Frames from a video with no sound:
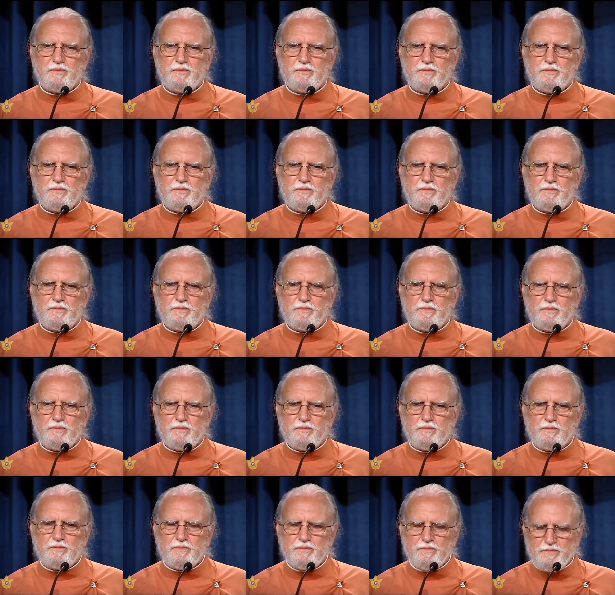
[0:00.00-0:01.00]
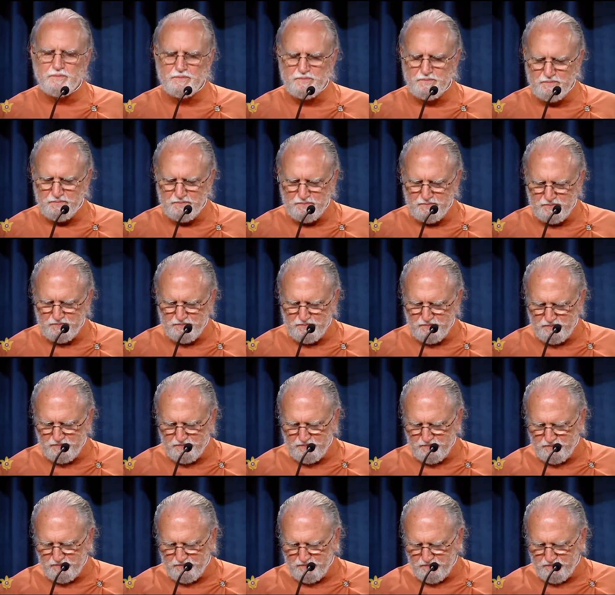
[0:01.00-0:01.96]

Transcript: (silence)